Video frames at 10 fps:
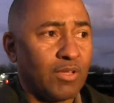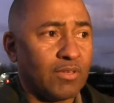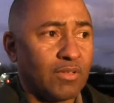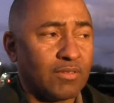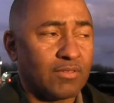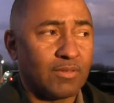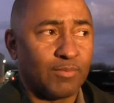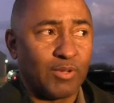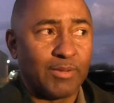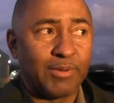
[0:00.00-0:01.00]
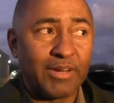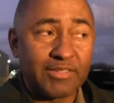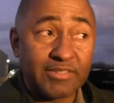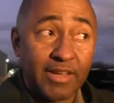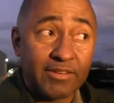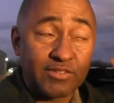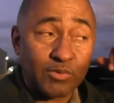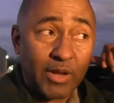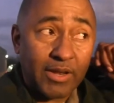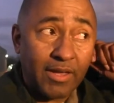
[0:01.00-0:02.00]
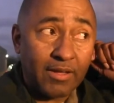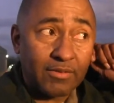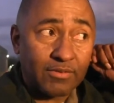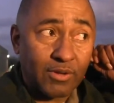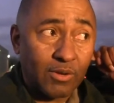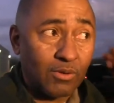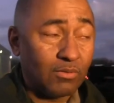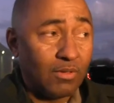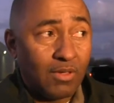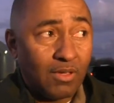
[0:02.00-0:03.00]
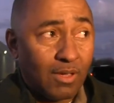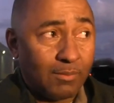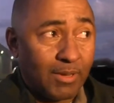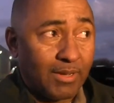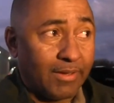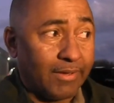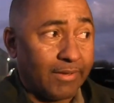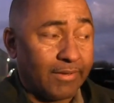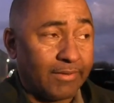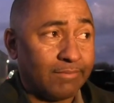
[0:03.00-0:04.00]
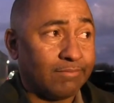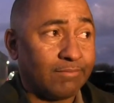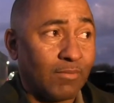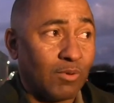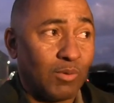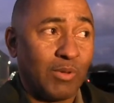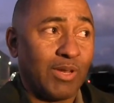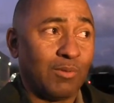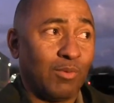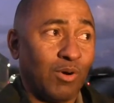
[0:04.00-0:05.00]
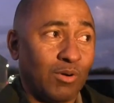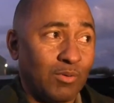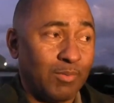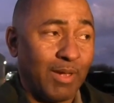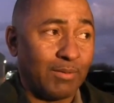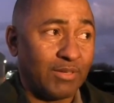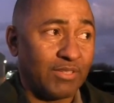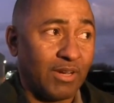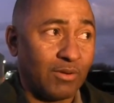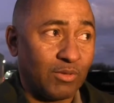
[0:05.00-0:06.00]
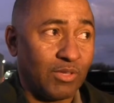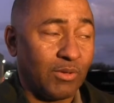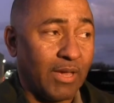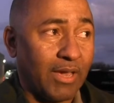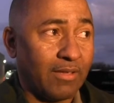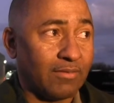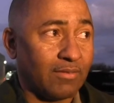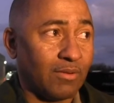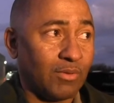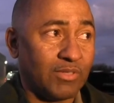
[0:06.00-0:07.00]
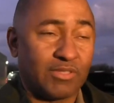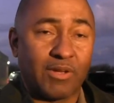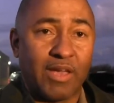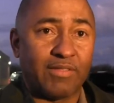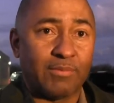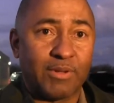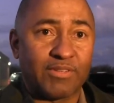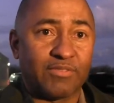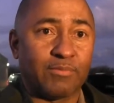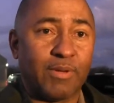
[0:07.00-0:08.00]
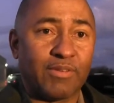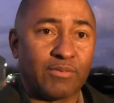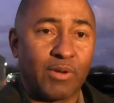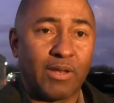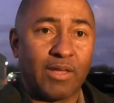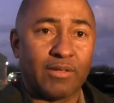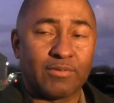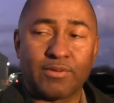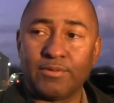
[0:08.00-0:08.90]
It's a preliminary stages right now, so, I mean, when we know more, we'll be able to share it with you guys, so we just don't have that much information right now, so.